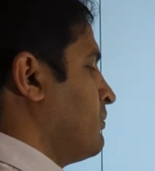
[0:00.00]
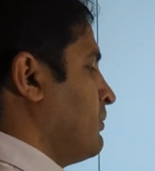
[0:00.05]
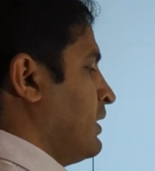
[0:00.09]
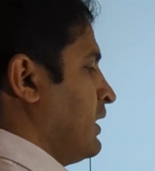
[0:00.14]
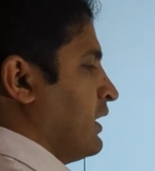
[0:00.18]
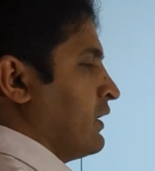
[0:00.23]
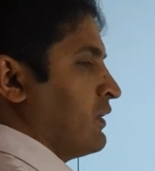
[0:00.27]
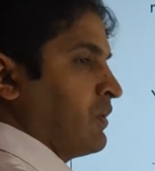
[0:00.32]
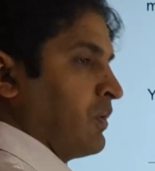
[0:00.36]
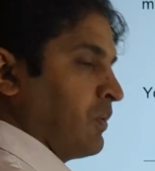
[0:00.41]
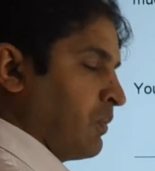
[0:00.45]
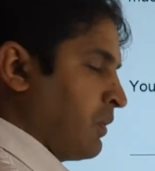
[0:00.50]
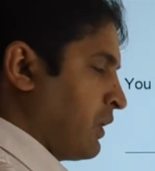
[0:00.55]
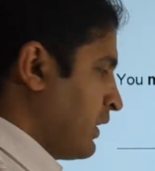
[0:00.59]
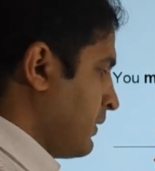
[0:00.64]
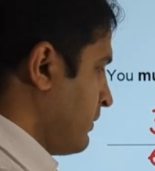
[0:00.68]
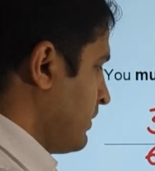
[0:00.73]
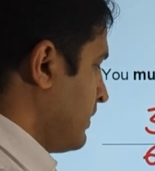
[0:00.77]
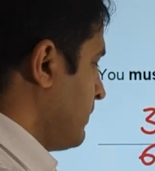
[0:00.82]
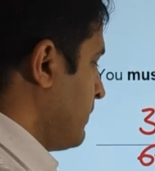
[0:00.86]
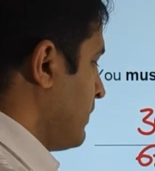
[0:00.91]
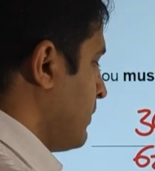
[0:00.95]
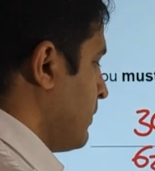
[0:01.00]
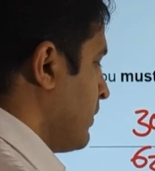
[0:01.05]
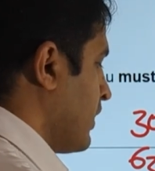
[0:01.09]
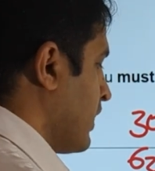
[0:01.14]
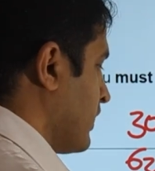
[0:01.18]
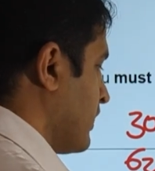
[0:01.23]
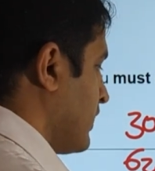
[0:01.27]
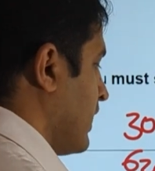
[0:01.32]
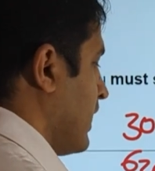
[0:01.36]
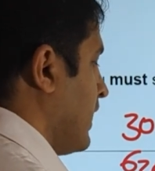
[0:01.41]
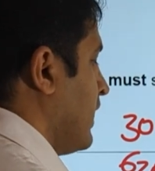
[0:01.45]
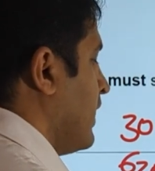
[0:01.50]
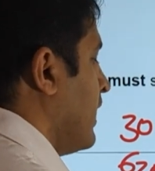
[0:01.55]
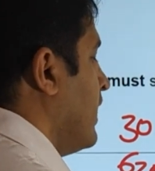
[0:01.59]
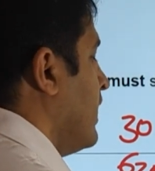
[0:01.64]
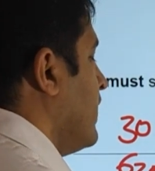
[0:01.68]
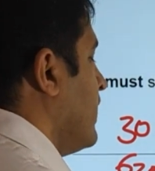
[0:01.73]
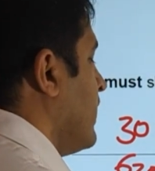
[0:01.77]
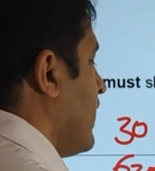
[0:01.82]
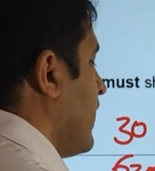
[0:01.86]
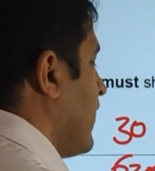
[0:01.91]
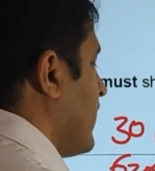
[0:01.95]
minutes or whatever we want to say,
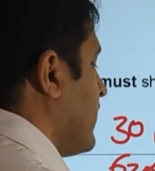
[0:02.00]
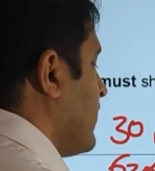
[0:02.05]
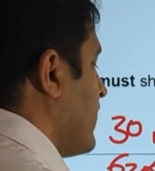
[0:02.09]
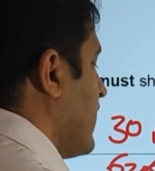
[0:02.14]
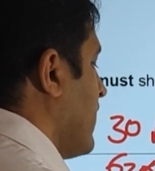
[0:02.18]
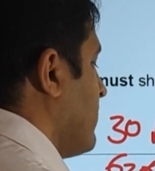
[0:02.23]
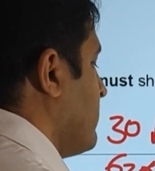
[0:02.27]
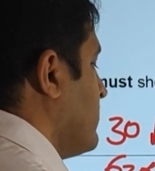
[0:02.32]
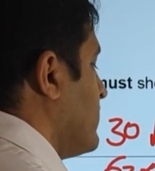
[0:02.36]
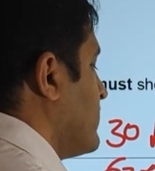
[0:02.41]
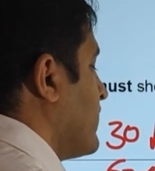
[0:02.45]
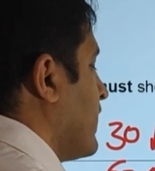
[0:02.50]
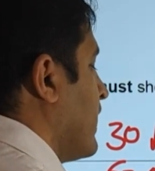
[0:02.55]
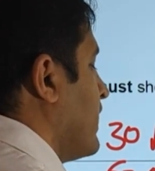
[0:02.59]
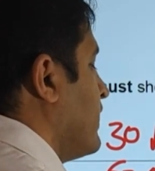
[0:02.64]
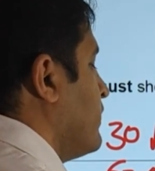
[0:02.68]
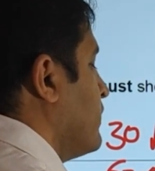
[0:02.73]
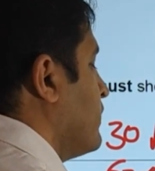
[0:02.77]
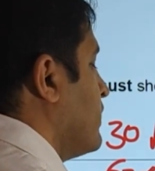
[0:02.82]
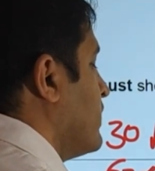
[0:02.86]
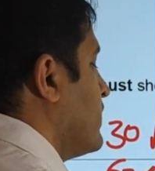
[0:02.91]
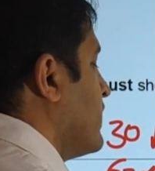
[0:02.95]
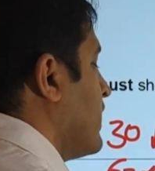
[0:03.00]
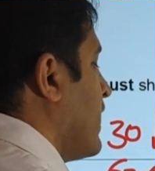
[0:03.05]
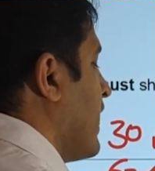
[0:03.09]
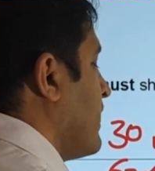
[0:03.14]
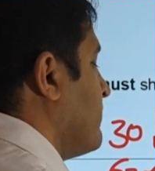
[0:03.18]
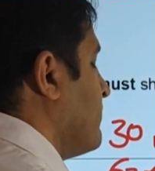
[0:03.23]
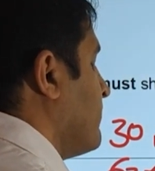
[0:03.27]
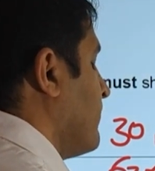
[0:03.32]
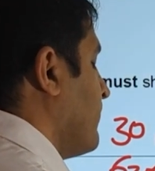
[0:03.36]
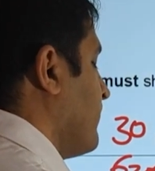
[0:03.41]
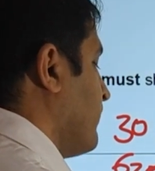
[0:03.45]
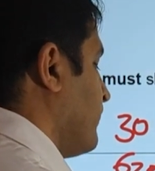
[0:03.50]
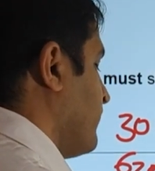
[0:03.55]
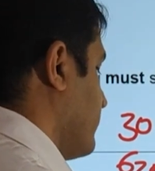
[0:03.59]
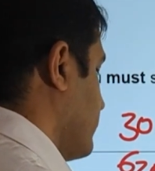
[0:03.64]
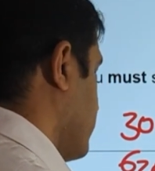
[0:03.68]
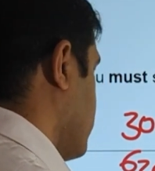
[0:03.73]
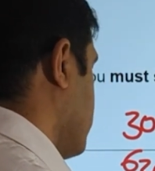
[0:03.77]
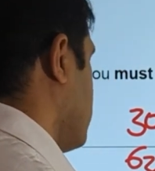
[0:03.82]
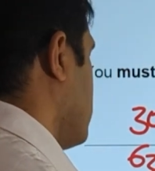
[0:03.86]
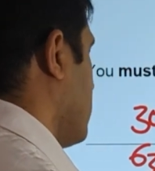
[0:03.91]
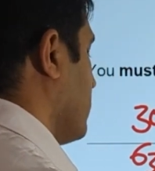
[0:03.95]
and that will tell you the time.
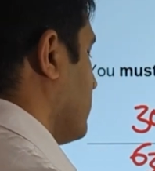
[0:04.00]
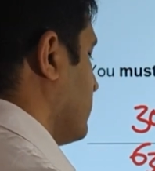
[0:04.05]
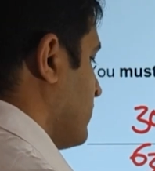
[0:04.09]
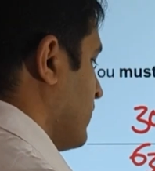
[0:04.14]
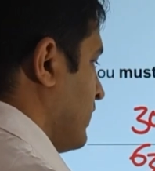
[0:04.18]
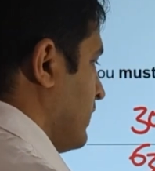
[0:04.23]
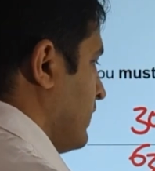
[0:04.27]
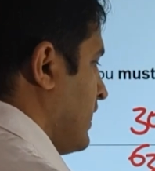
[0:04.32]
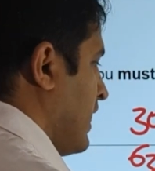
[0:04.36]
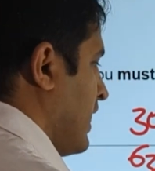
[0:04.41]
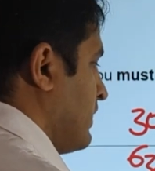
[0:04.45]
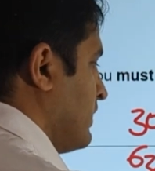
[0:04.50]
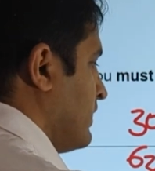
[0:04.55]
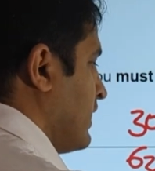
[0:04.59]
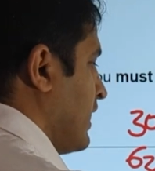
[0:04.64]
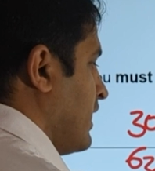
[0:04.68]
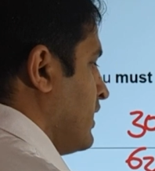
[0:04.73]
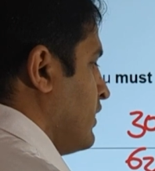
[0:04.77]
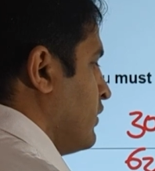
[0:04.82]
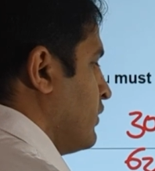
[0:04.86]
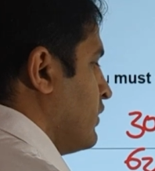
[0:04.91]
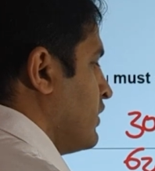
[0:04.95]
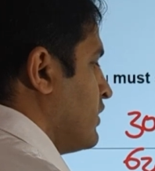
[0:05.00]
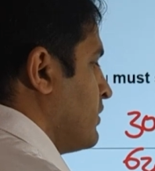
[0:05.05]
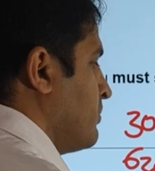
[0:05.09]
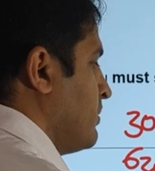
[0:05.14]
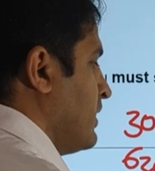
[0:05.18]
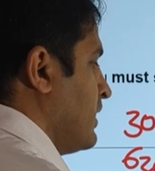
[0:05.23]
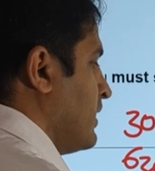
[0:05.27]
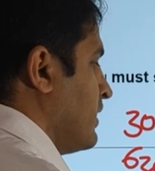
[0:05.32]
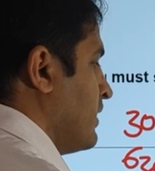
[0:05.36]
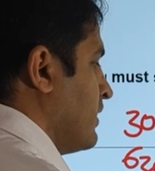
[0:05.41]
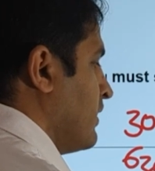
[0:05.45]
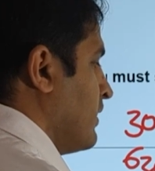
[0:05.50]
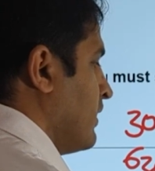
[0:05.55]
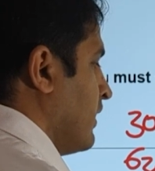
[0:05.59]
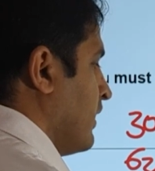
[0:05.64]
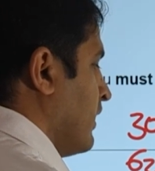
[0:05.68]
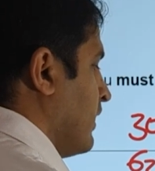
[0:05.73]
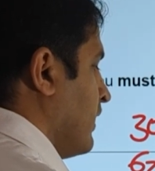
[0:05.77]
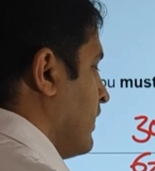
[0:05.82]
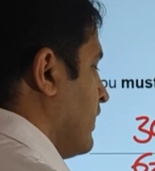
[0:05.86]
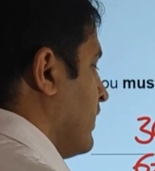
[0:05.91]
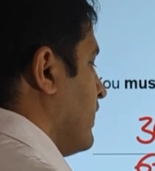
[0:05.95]
No, sorry, that will tell you the speed.
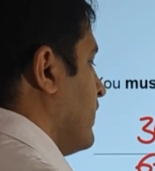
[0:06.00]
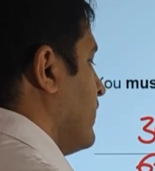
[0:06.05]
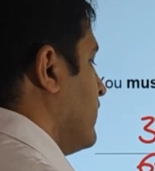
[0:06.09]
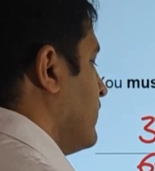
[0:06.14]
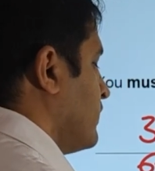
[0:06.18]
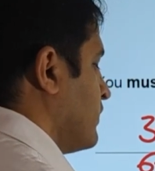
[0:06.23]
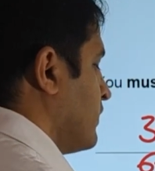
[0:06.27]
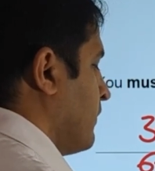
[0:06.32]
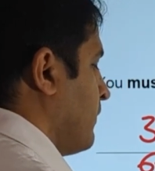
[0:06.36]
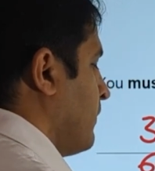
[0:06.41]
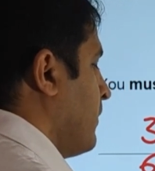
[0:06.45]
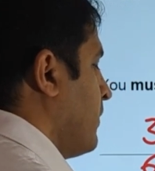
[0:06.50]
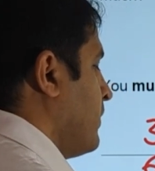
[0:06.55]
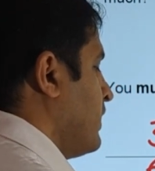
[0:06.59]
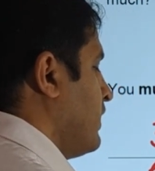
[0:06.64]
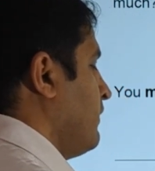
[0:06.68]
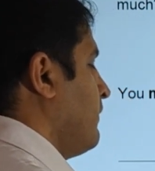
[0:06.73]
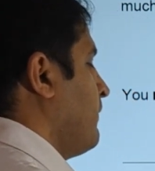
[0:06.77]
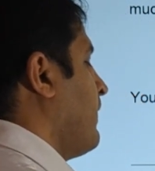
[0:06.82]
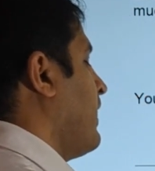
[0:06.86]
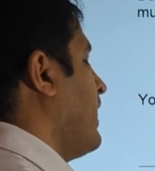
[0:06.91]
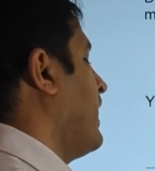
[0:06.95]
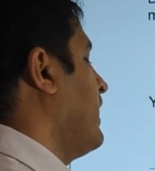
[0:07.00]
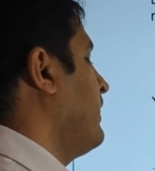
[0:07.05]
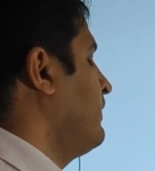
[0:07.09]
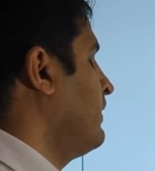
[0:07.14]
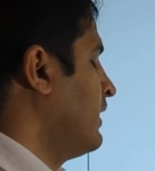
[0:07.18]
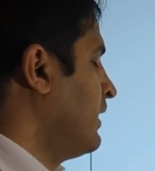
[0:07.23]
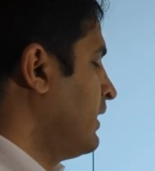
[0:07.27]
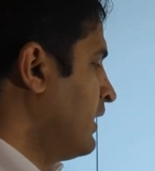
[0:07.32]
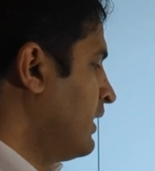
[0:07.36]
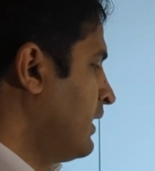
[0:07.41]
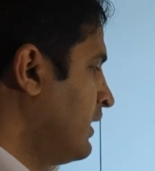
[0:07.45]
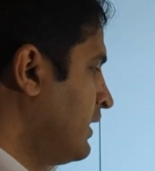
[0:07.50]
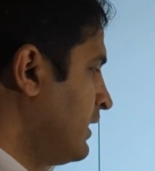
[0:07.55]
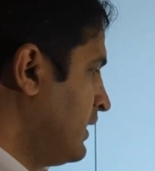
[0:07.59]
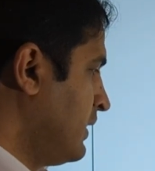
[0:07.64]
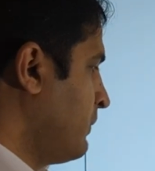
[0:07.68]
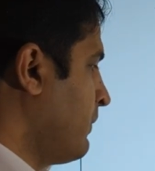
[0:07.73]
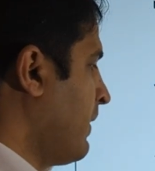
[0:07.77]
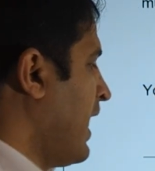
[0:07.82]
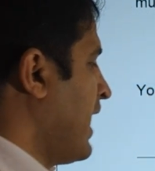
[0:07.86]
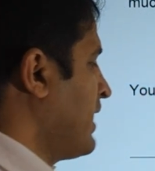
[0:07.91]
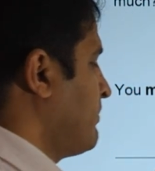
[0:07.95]
So 45
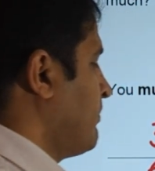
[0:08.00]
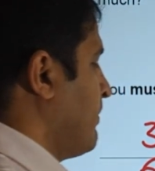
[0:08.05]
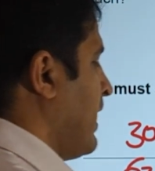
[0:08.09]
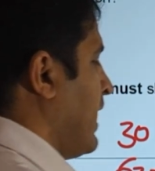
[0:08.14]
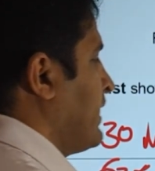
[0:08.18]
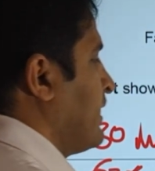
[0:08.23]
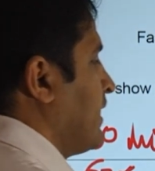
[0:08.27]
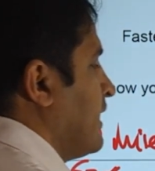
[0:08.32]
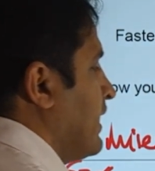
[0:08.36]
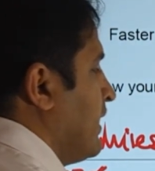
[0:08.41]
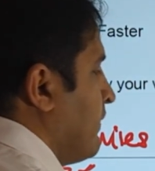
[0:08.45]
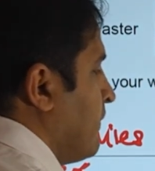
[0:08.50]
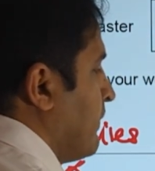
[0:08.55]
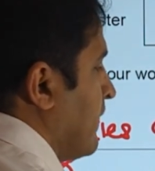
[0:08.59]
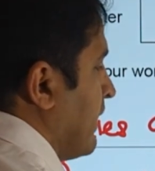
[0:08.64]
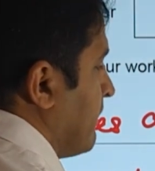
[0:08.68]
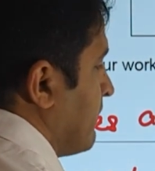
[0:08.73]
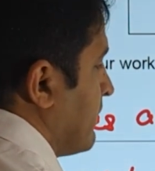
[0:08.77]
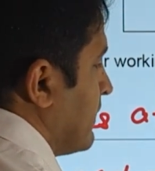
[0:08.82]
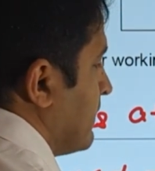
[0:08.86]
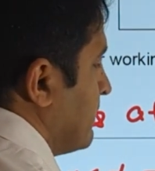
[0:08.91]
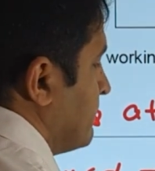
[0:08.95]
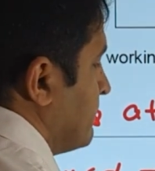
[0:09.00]
divided by 3/5.